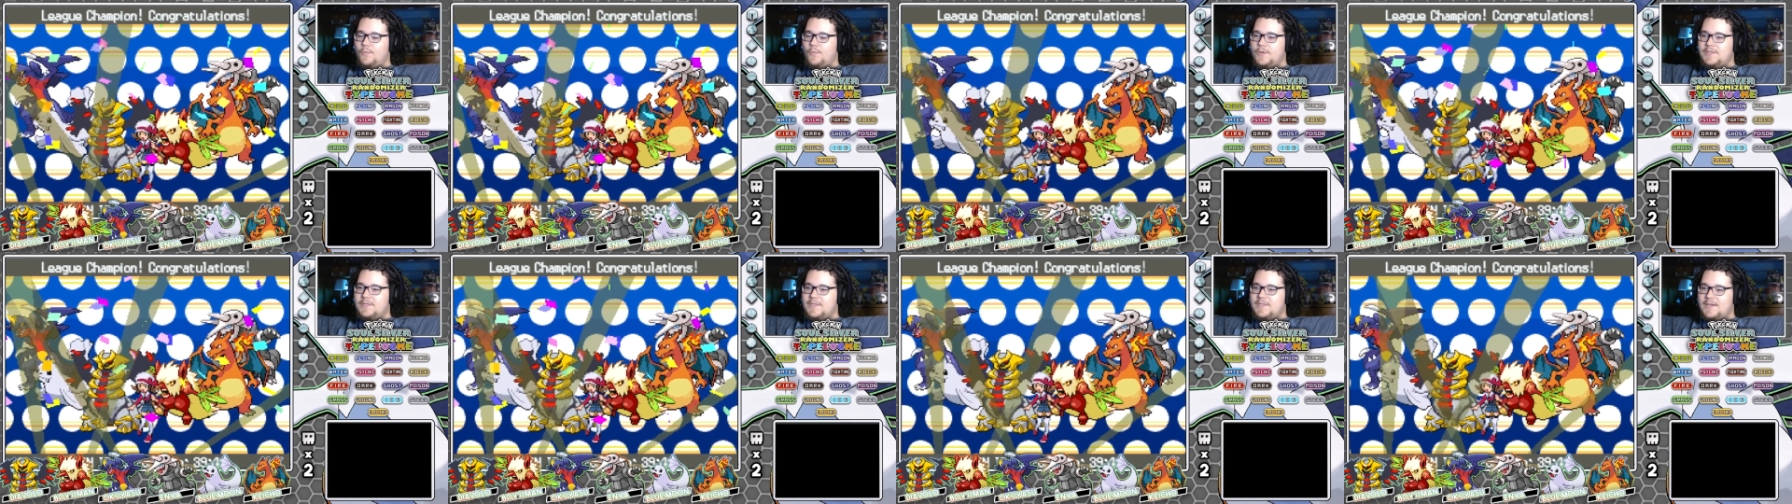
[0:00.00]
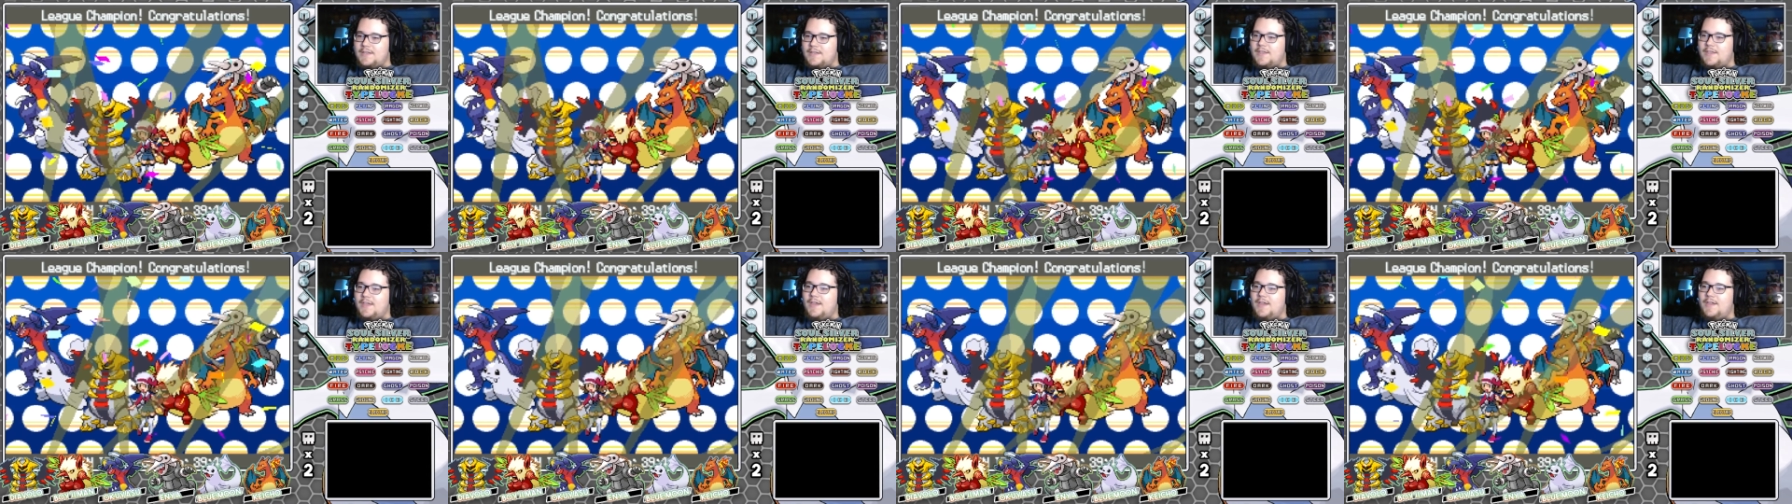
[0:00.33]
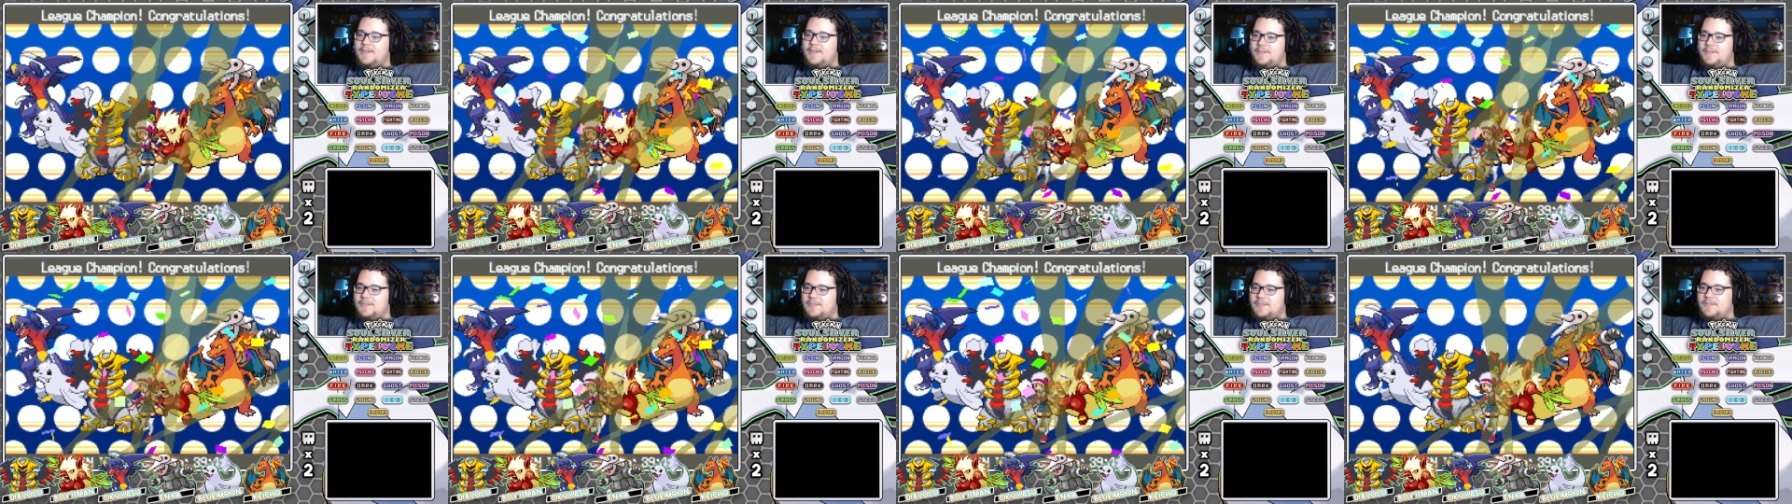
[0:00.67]
did it,
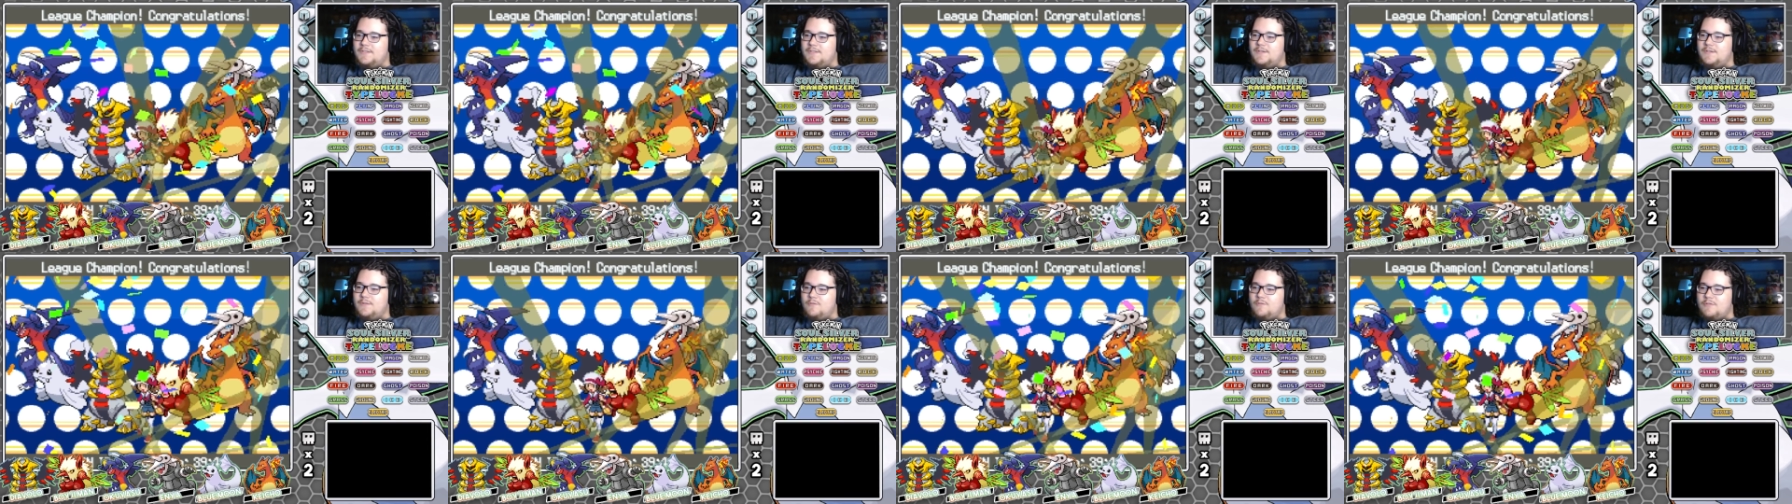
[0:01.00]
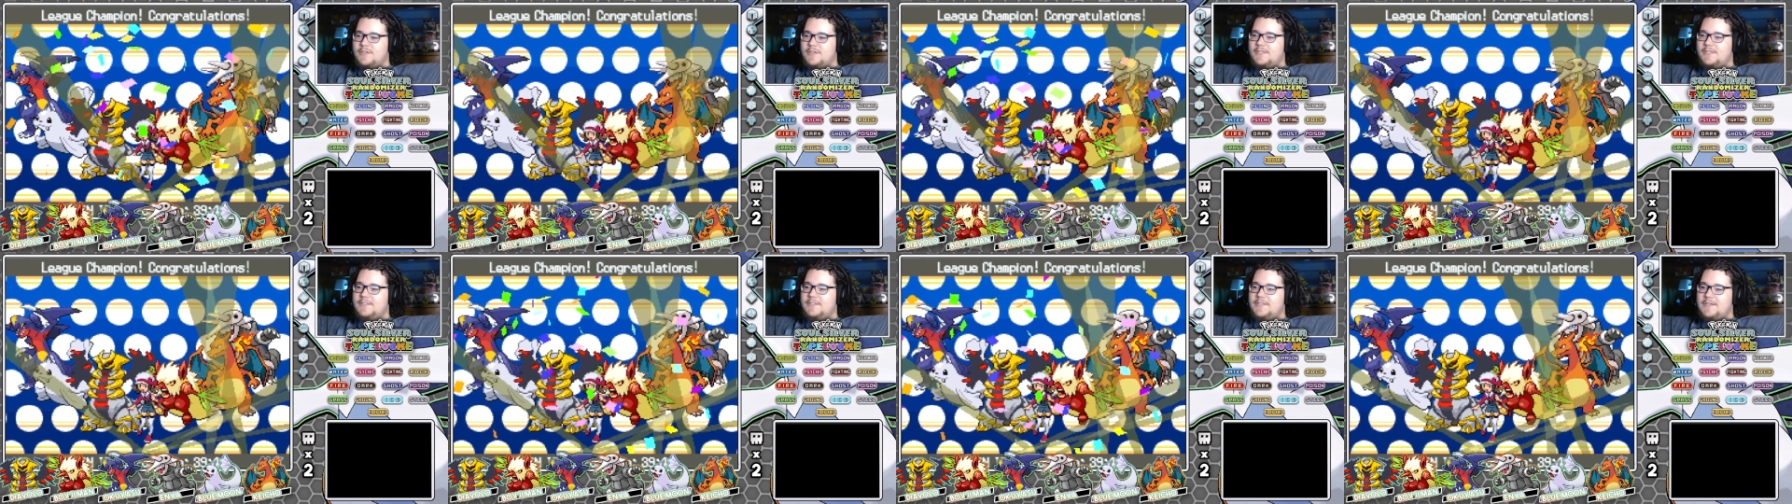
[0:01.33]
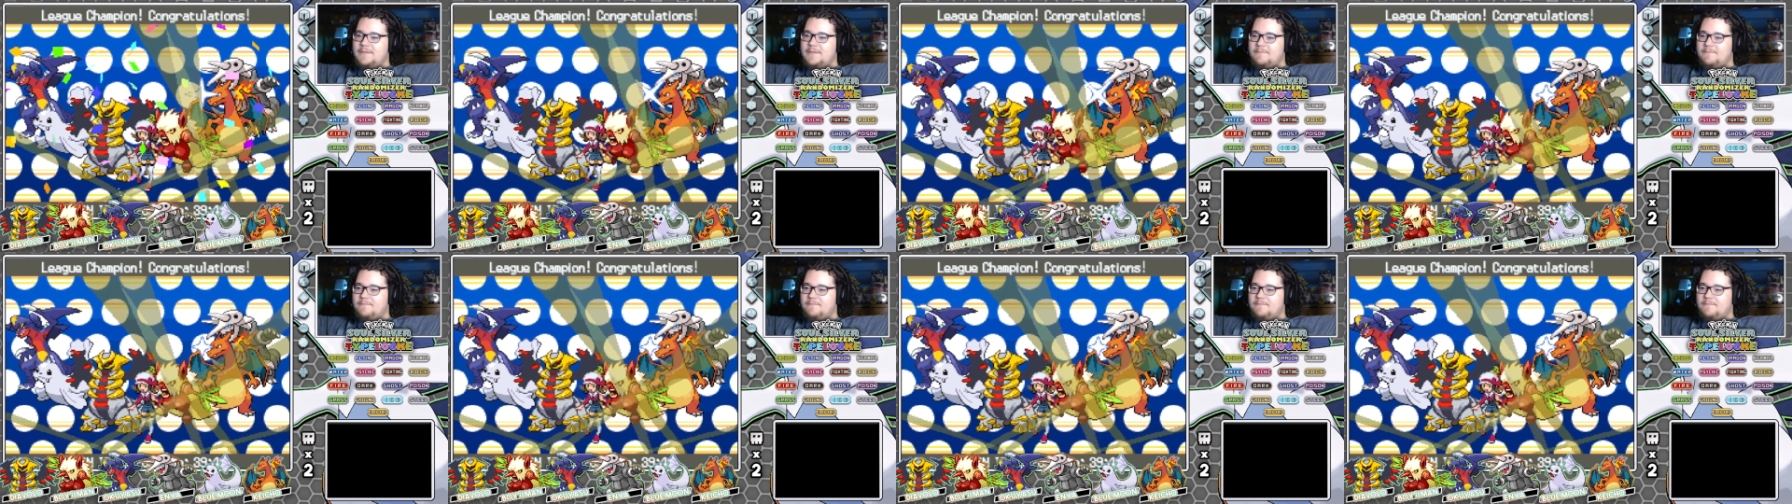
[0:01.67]
guys. What a team.